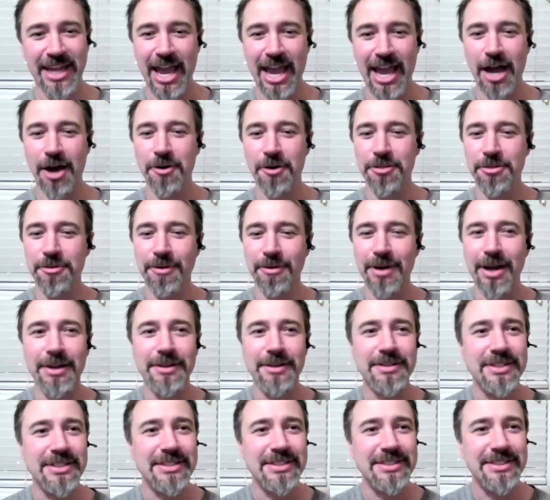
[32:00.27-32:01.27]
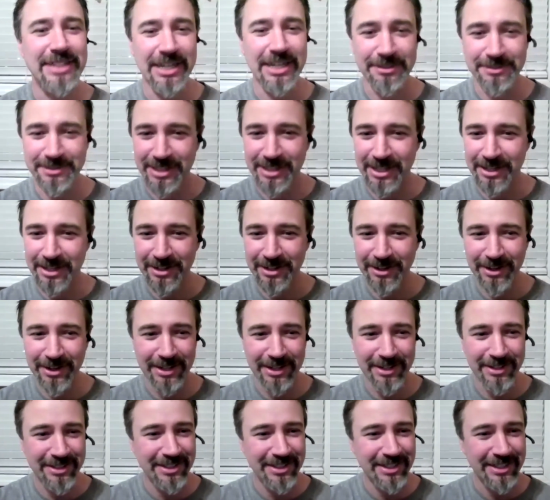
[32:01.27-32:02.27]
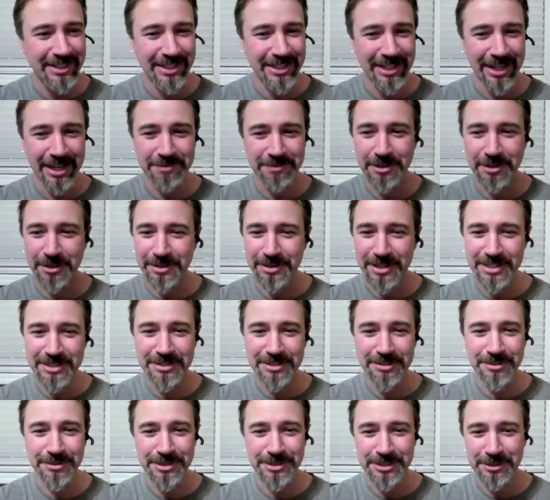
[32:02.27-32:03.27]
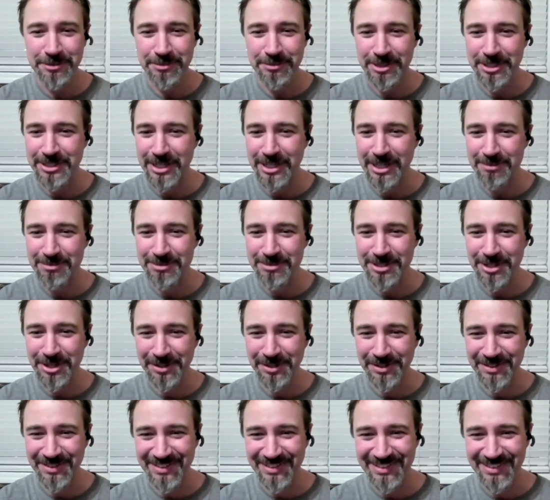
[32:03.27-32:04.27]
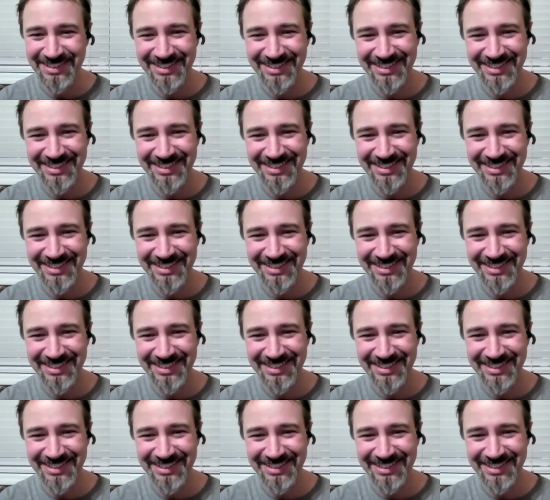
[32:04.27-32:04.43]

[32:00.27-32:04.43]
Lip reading: a cow throughout the downtown area. I've told that story so many times, though.